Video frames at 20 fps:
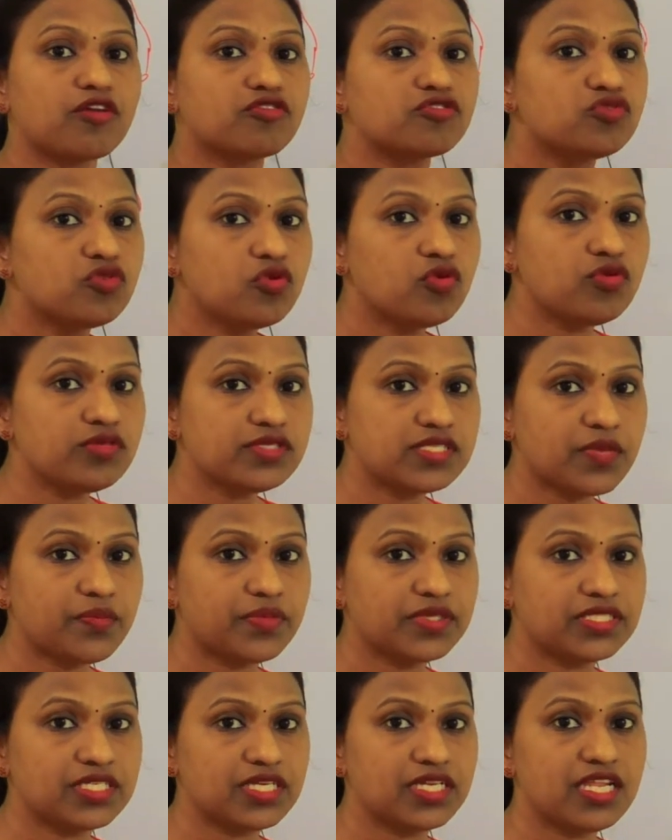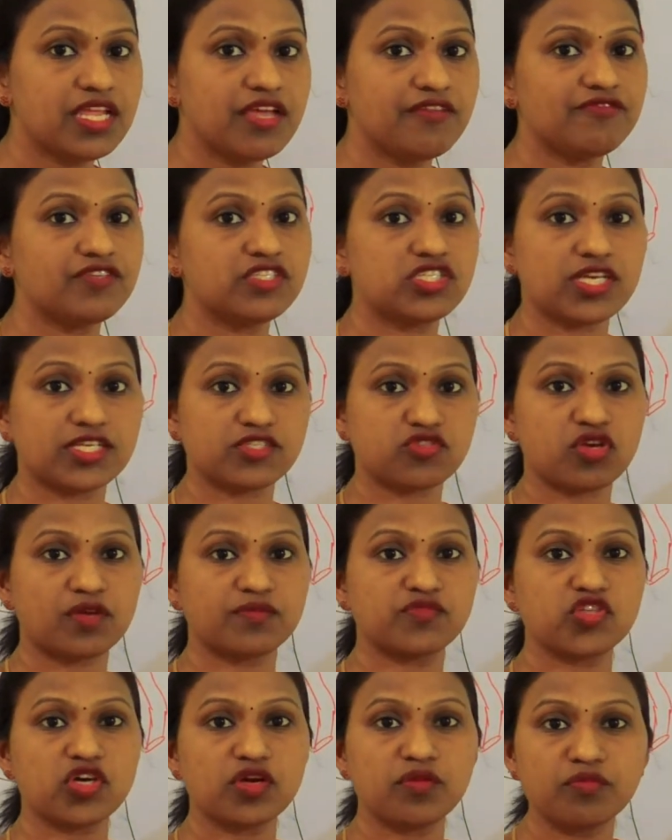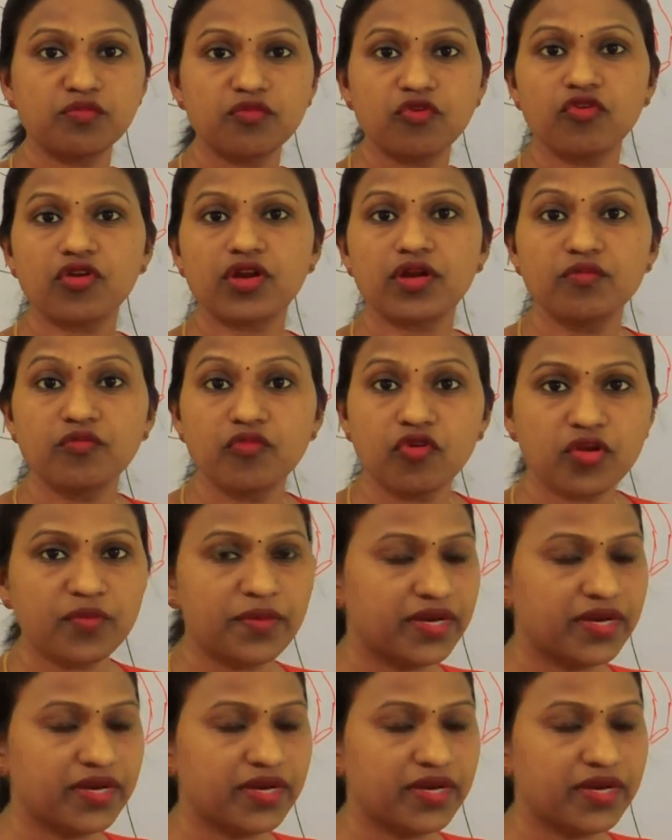are those epithelium which has to absorb more and more